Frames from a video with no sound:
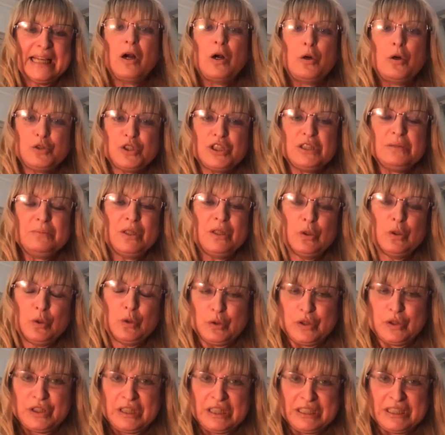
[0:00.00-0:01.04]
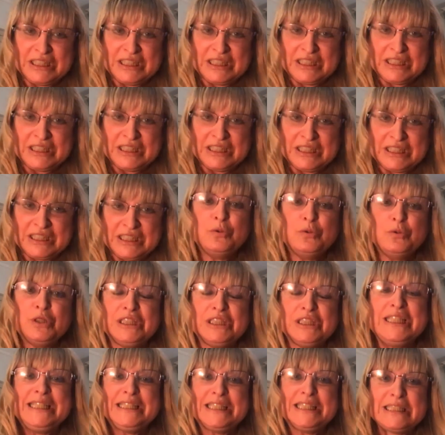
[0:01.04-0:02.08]
ultimate organisation would
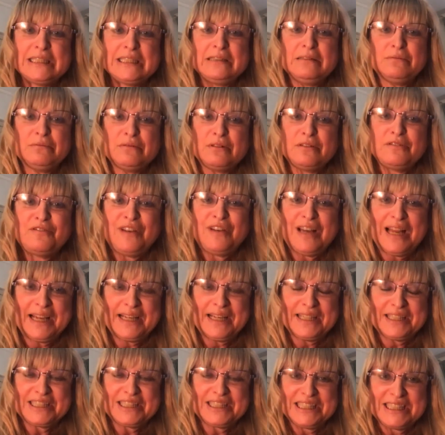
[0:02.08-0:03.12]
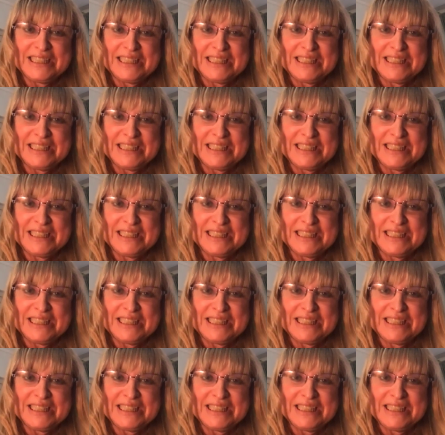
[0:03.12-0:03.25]
need to reflect